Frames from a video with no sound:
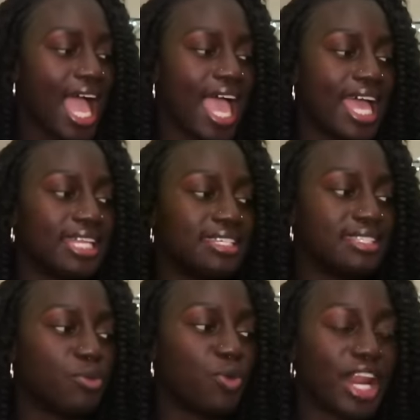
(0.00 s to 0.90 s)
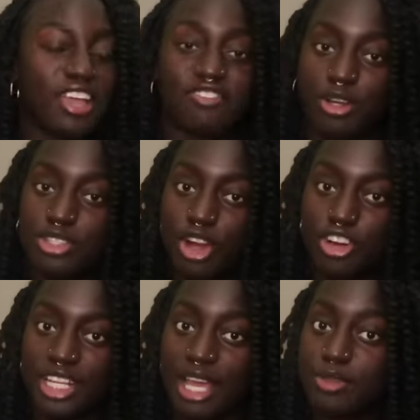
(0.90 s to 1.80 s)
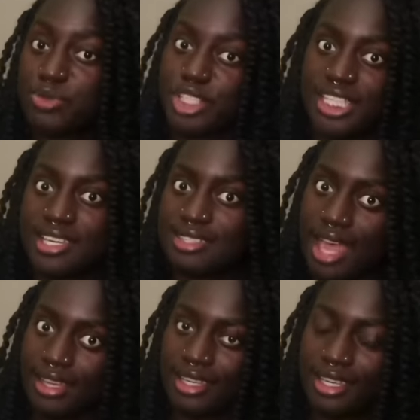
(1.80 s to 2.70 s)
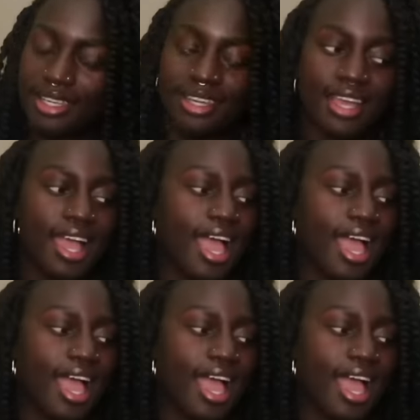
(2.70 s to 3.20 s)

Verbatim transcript: and when I first heard it, I was really excited,